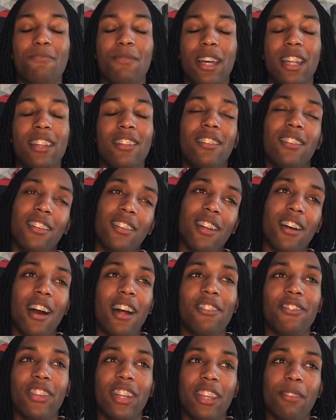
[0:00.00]
but you know,
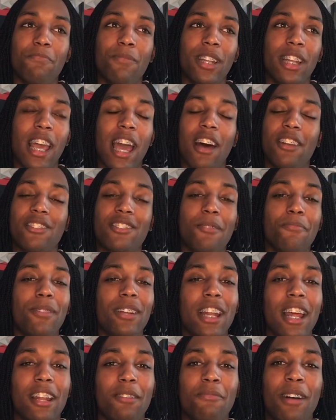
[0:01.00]
I don't really put that. I'll start
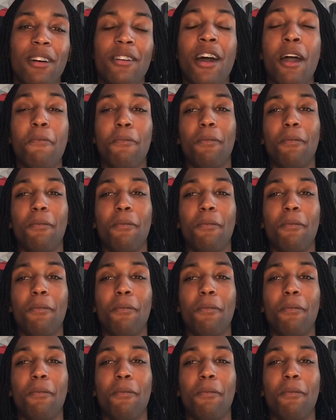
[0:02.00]
putting that tomorrow.